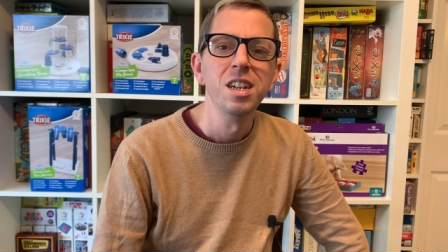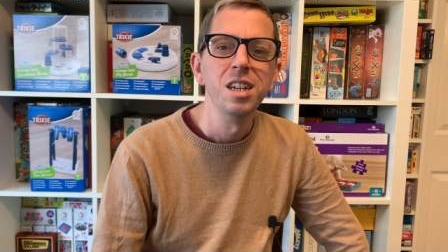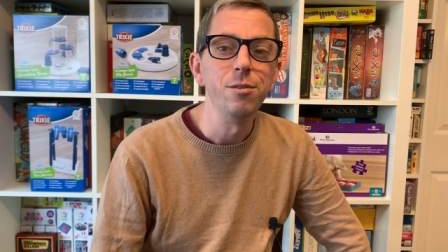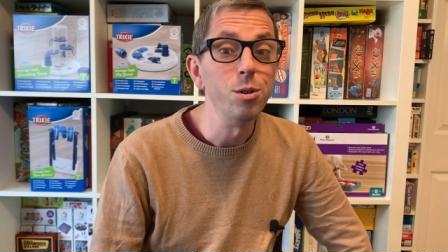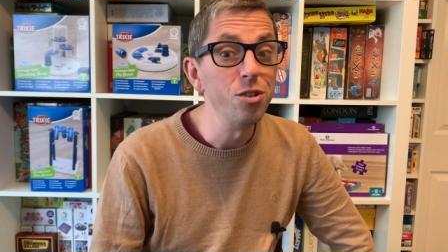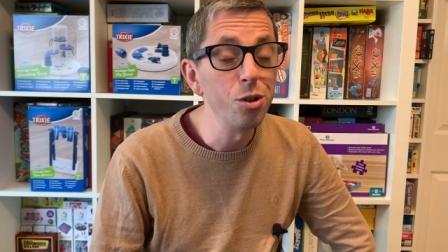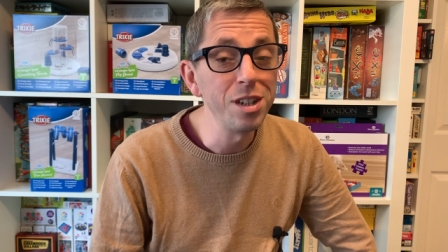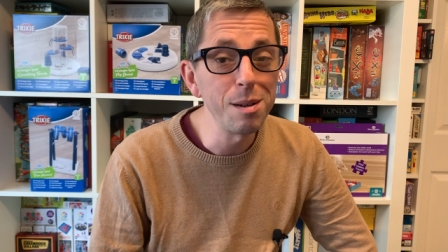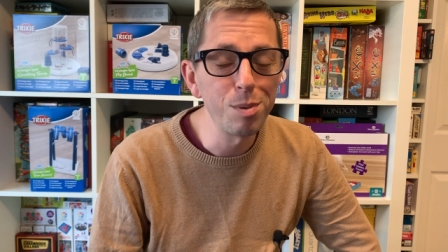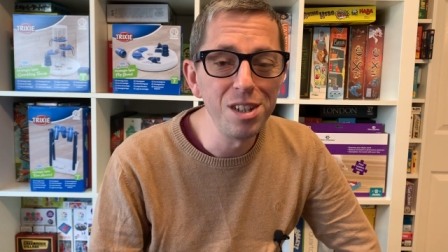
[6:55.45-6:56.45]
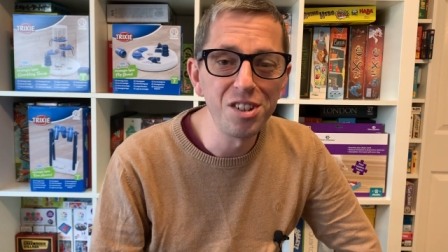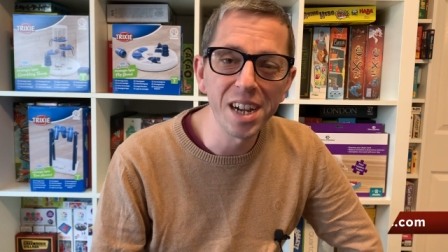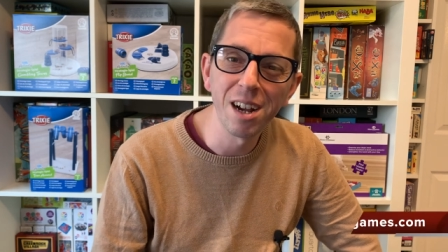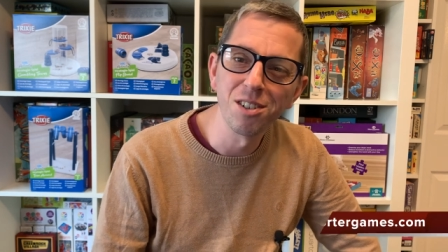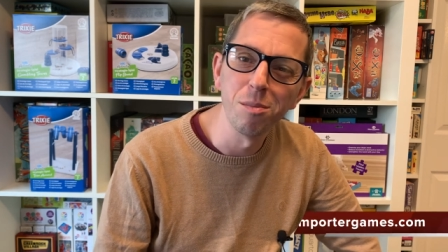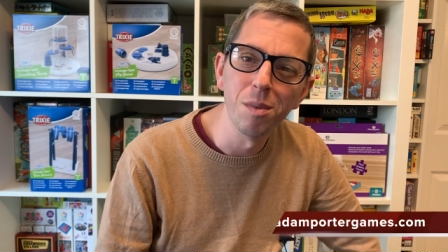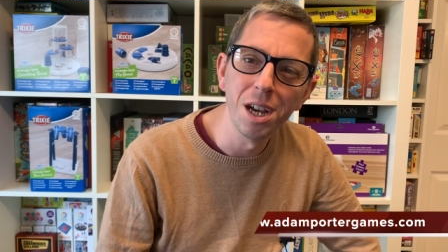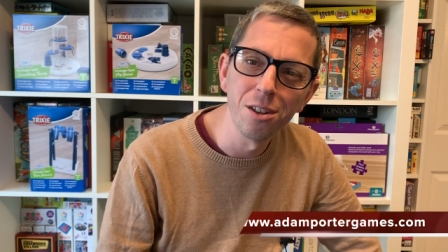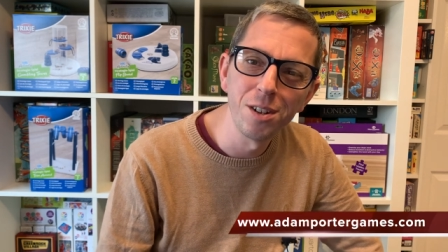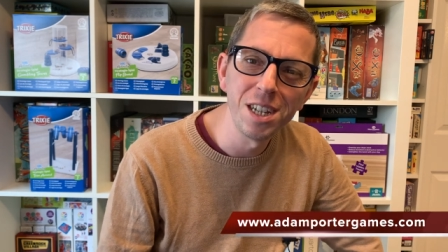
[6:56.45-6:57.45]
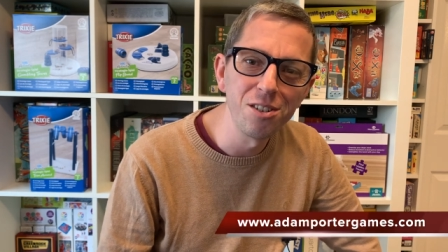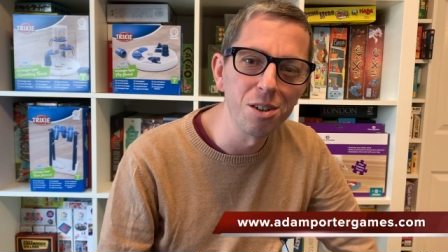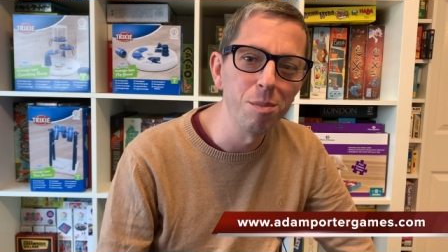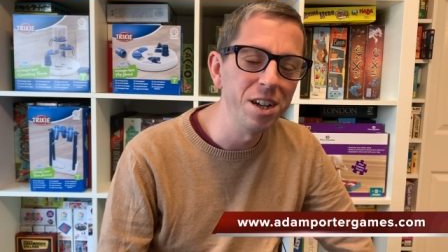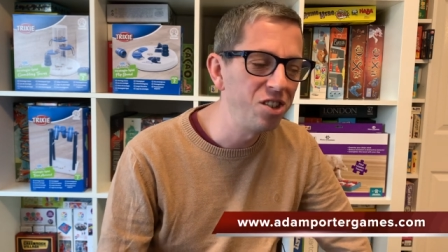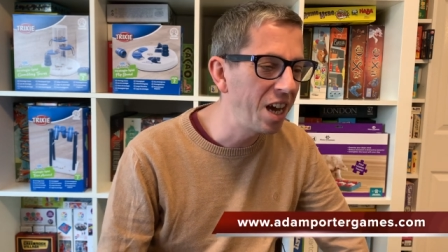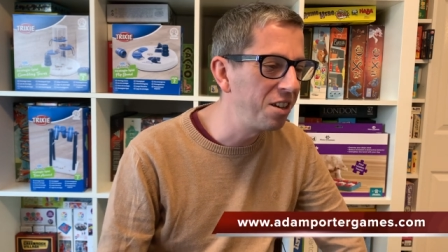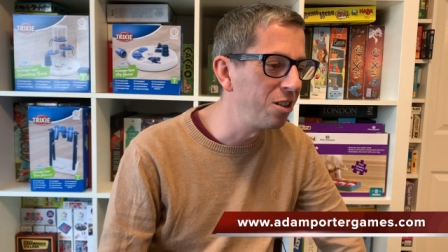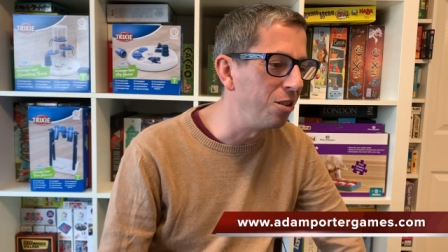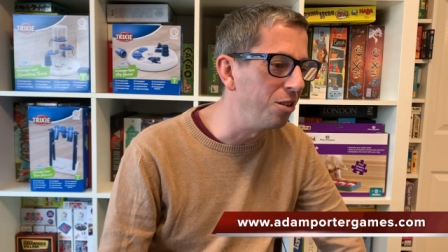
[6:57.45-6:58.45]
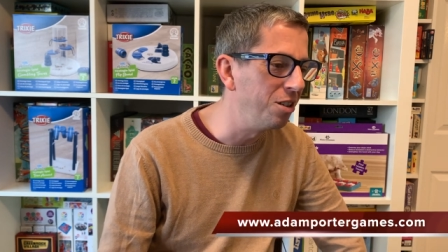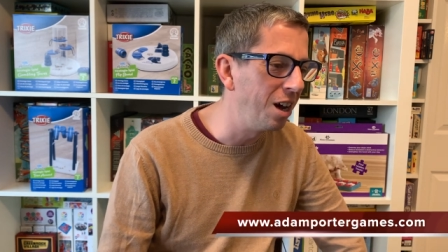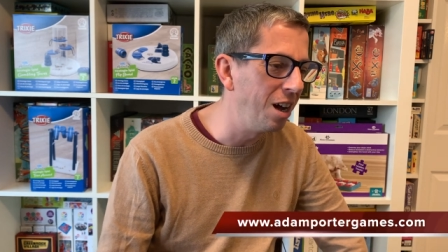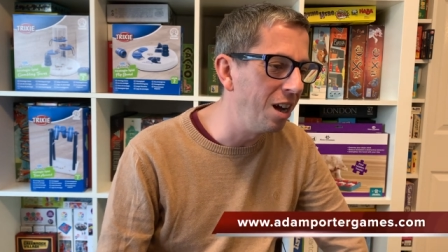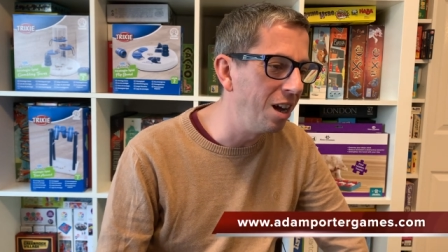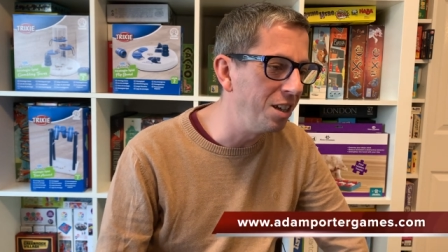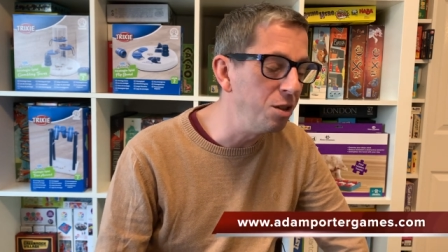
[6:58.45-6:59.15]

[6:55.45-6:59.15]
If you enjoyed it, please check out some of my other videos on my channel on uh,